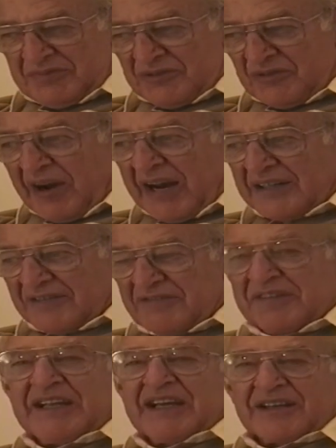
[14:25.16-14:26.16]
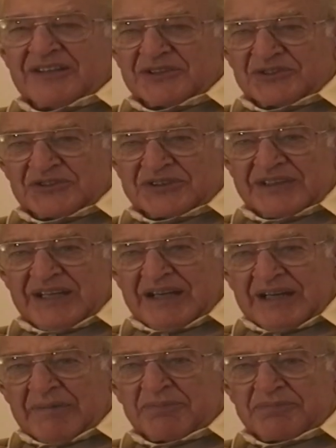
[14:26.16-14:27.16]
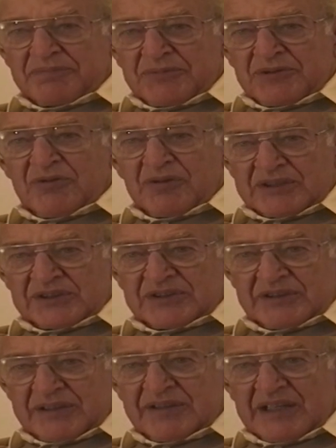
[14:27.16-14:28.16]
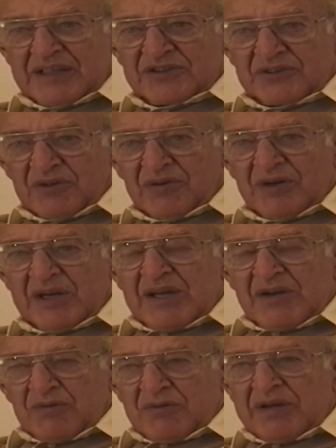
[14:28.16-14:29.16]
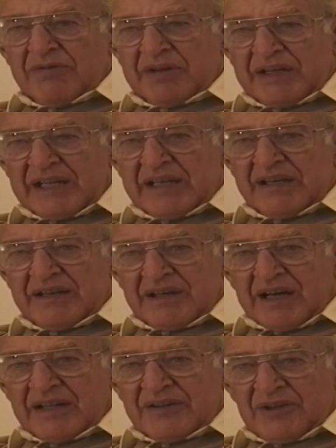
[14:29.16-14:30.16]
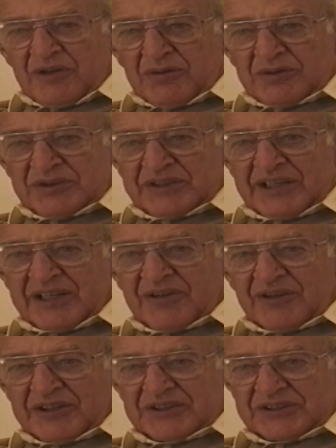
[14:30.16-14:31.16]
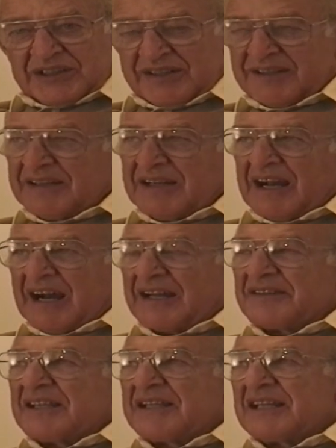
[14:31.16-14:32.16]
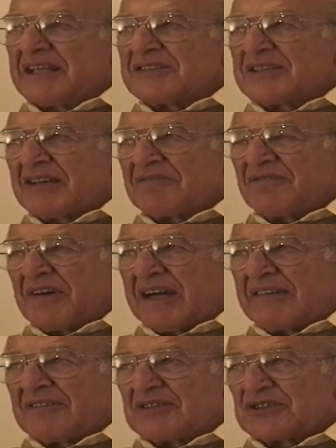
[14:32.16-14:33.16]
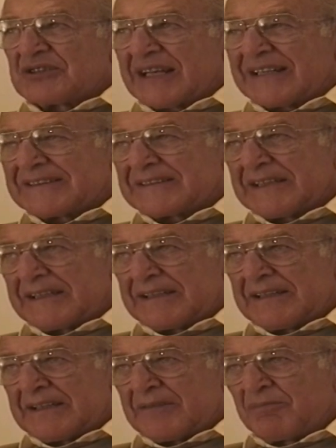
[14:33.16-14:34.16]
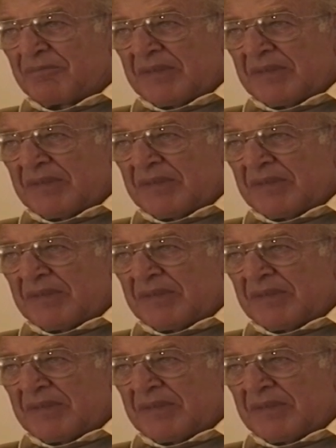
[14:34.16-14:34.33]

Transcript: tracked vehicles up to us, and so we went in on those, and of course I think they sent 5 or 6, and a